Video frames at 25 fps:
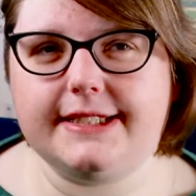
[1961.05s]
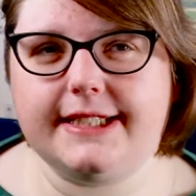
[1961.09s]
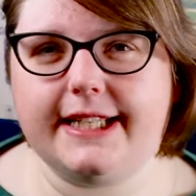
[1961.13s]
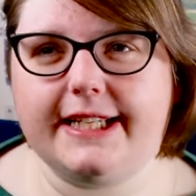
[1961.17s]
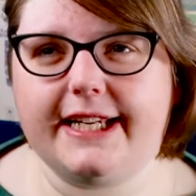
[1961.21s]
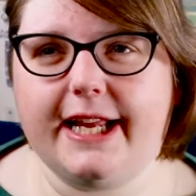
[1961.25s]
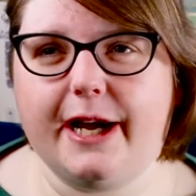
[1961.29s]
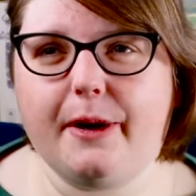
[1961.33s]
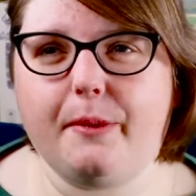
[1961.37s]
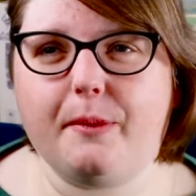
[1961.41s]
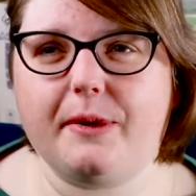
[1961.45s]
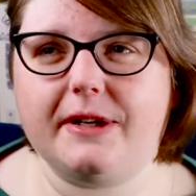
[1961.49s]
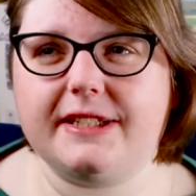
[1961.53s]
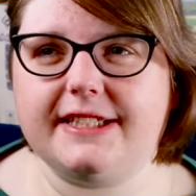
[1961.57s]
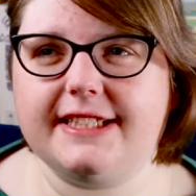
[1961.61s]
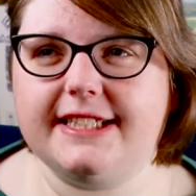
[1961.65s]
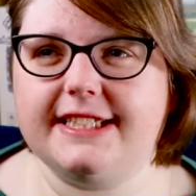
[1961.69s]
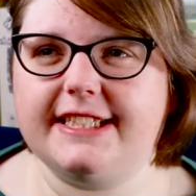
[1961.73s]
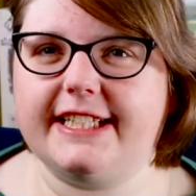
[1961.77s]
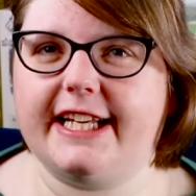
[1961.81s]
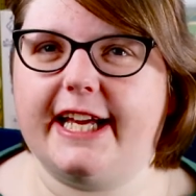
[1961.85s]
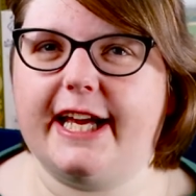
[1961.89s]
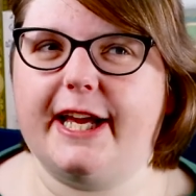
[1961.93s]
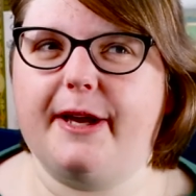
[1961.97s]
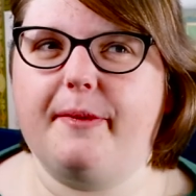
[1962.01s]
The Networks
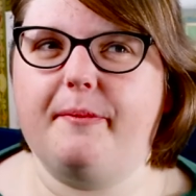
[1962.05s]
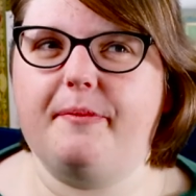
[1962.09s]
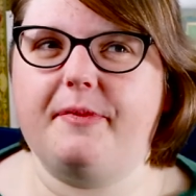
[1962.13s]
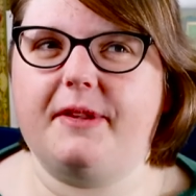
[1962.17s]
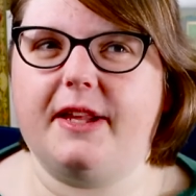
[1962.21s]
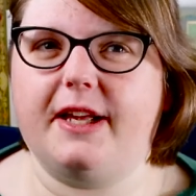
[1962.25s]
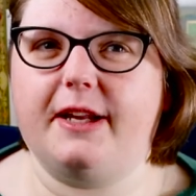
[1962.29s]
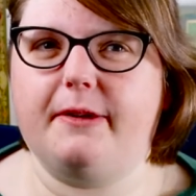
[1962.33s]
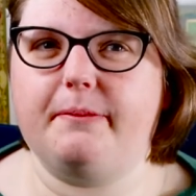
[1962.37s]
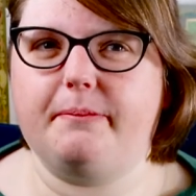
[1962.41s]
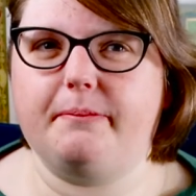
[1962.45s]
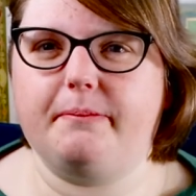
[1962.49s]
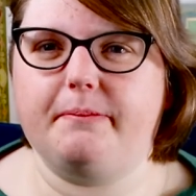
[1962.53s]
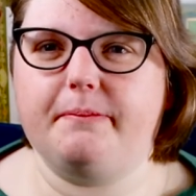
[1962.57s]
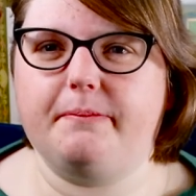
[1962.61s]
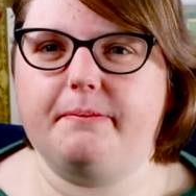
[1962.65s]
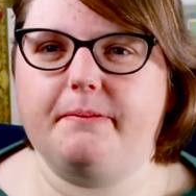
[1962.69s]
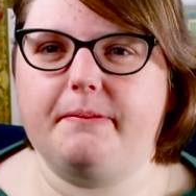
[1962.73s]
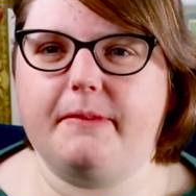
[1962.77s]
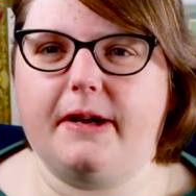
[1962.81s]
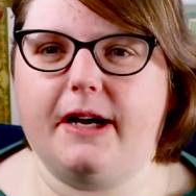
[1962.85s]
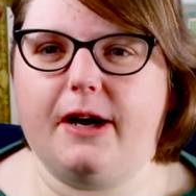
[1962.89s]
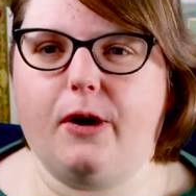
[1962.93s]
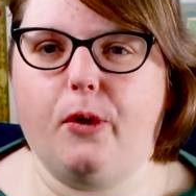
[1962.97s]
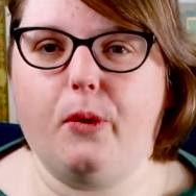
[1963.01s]
is a game that
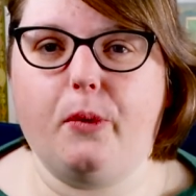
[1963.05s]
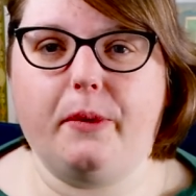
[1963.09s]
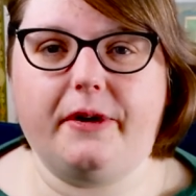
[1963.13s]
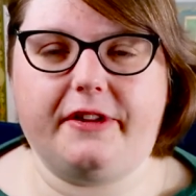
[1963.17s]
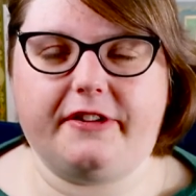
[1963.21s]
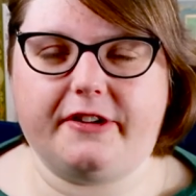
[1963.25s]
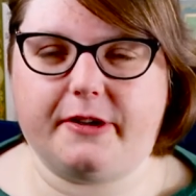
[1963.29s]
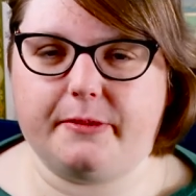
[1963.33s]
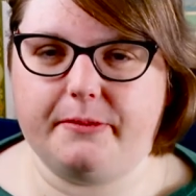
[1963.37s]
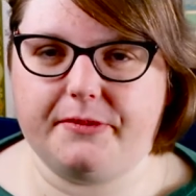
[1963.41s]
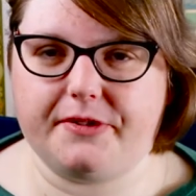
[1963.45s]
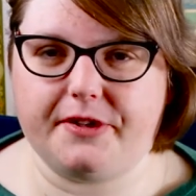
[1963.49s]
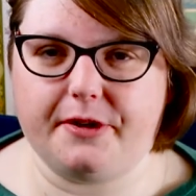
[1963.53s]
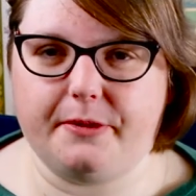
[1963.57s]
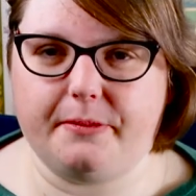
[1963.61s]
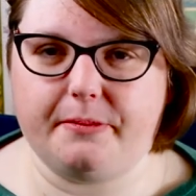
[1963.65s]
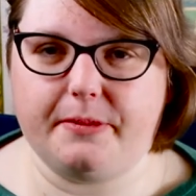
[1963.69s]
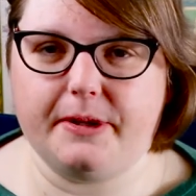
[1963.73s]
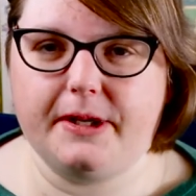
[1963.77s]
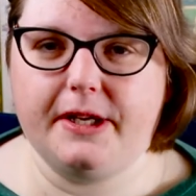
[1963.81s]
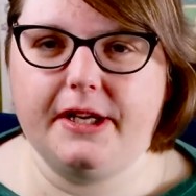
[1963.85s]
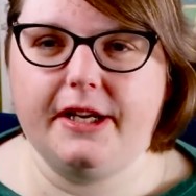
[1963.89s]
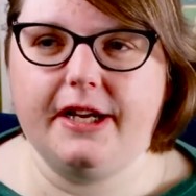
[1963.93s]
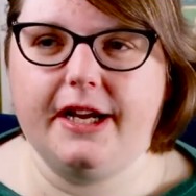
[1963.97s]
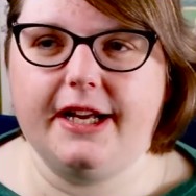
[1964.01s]
always comes
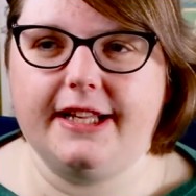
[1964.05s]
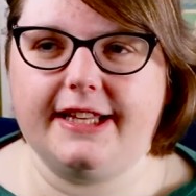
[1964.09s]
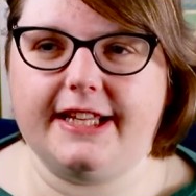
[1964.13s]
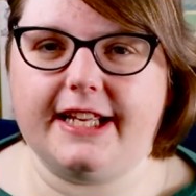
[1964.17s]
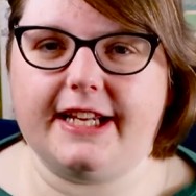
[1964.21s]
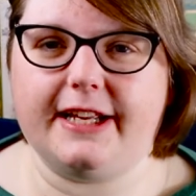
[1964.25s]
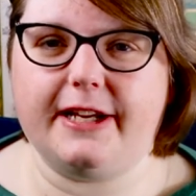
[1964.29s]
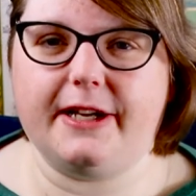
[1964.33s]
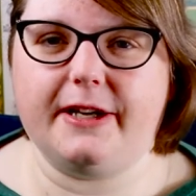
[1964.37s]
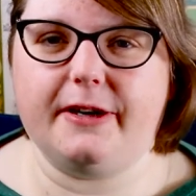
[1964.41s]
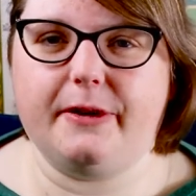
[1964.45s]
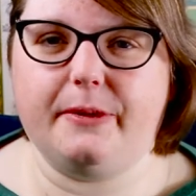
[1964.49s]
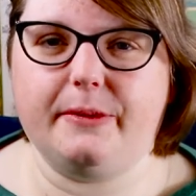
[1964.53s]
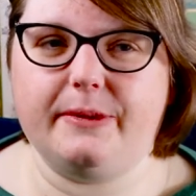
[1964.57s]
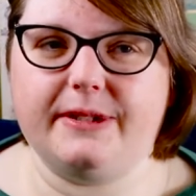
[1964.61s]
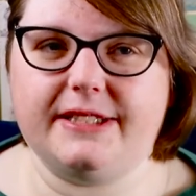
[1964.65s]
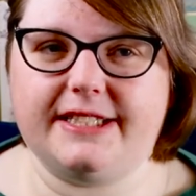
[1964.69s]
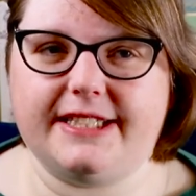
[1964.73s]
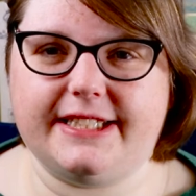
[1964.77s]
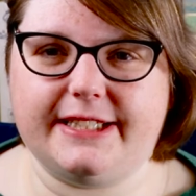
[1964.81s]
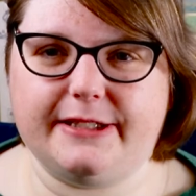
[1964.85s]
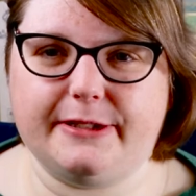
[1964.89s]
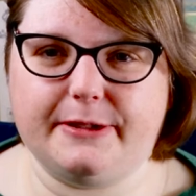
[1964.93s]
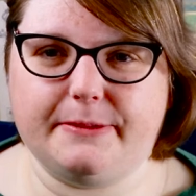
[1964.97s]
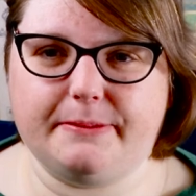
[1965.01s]
up, that I
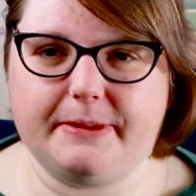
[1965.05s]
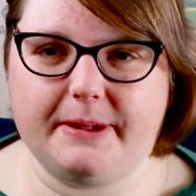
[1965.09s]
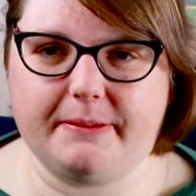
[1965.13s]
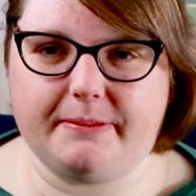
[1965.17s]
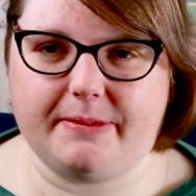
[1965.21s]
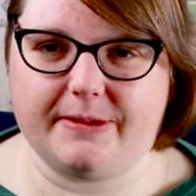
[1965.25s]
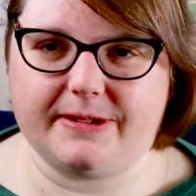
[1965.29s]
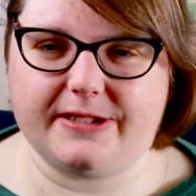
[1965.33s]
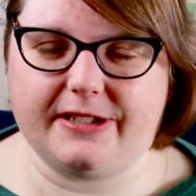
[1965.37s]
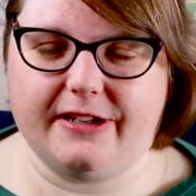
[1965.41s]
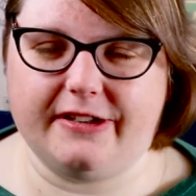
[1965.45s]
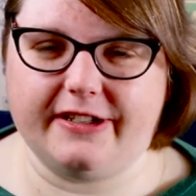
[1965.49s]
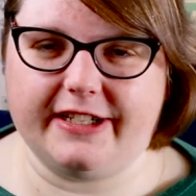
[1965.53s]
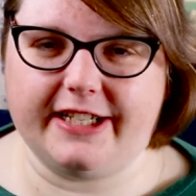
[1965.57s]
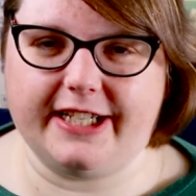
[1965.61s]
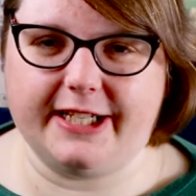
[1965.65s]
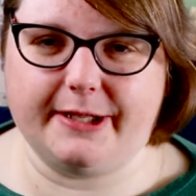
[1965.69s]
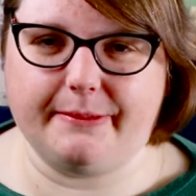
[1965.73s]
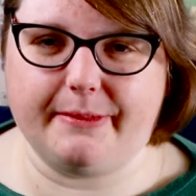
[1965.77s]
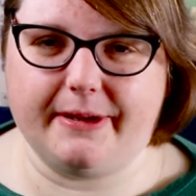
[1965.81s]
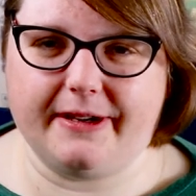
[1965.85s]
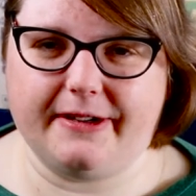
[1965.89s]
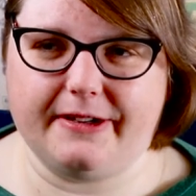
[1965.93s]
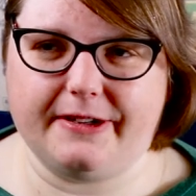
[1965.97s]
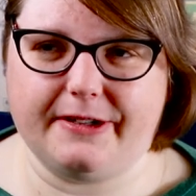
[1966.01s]
always hear people
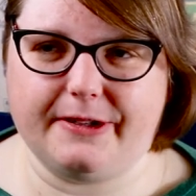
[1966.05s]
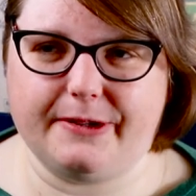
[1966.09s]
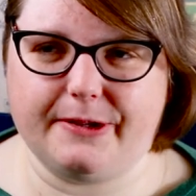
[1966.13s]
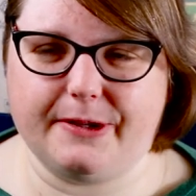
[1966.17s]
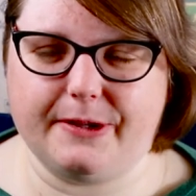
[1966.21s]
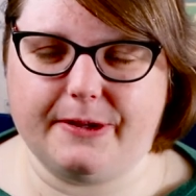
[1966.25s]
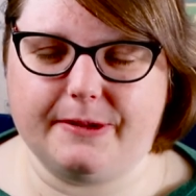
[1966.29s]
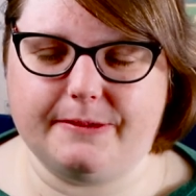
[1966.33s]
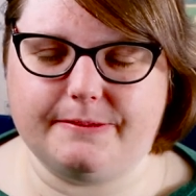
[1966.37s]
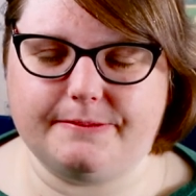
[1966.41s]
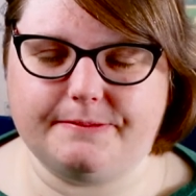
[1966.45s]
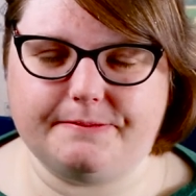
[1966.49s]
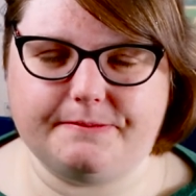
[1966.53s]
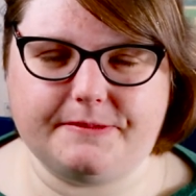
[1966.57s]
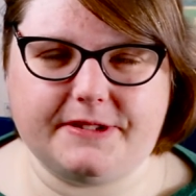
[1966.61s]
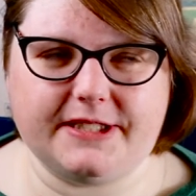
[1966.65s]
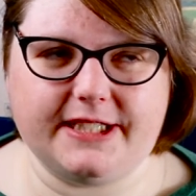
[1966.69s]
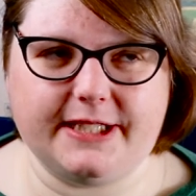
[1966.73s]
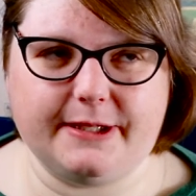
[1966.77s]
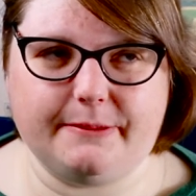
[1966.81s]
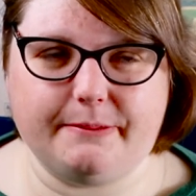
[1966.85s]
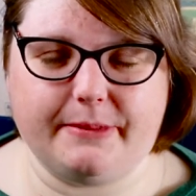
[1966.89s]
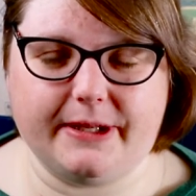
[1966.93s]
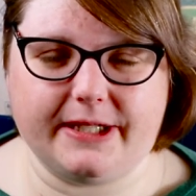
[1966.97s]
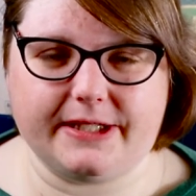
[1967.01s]
talking about or
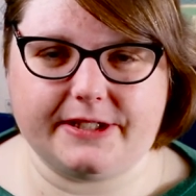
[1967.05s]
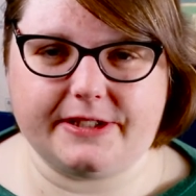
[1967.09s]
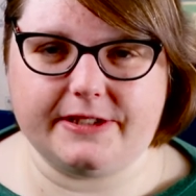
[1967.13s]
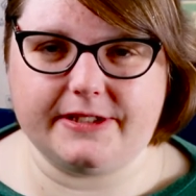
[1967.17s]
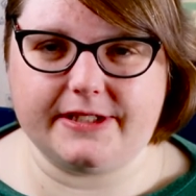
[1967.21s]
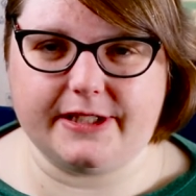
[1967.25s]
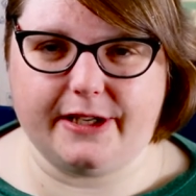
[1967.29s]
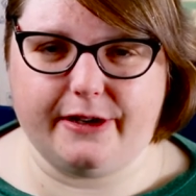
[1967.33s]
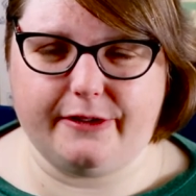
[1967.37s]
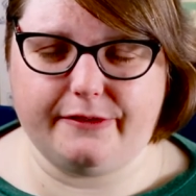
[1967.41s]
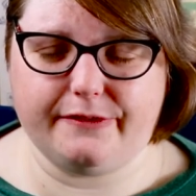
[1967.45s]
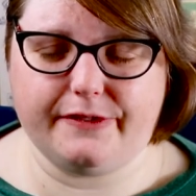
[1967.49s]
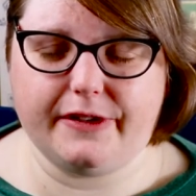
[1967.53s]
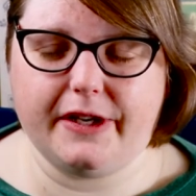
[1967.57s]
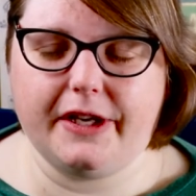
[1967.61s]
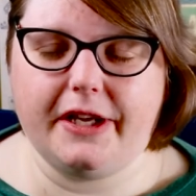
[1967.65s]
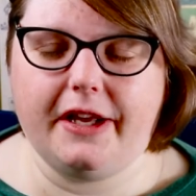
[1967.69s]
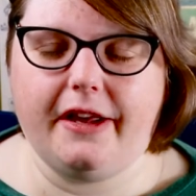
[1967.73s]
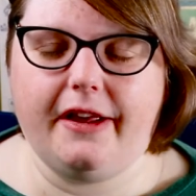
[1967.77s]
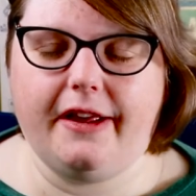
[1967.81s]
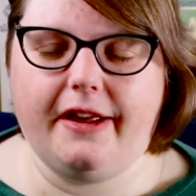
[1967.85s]
seeing pictures of.